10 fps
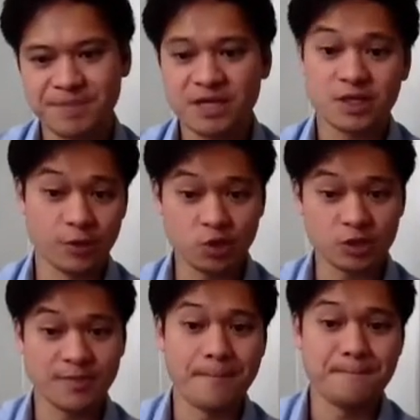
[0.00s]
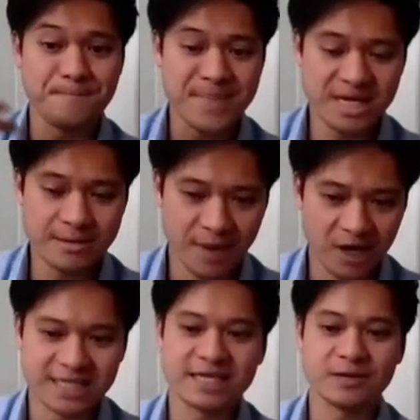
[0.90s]
So we talked about
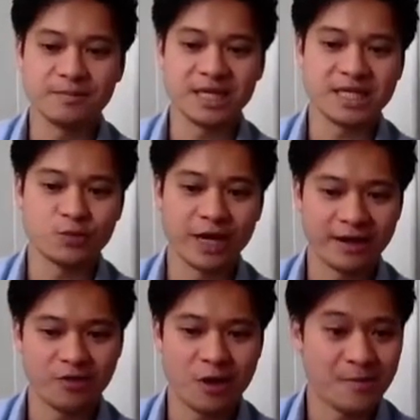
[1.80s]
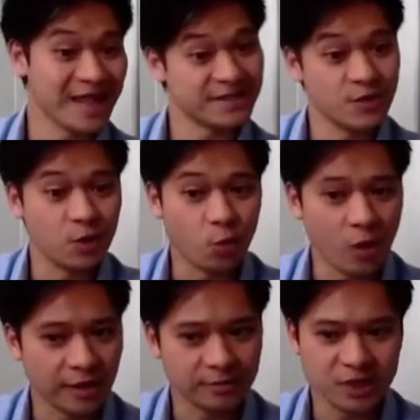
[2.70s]
minimizing mean squared error, but that's only
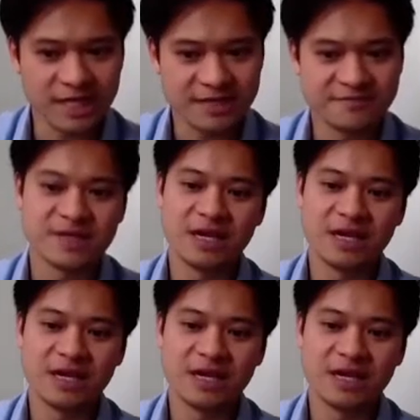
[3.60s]
one objective.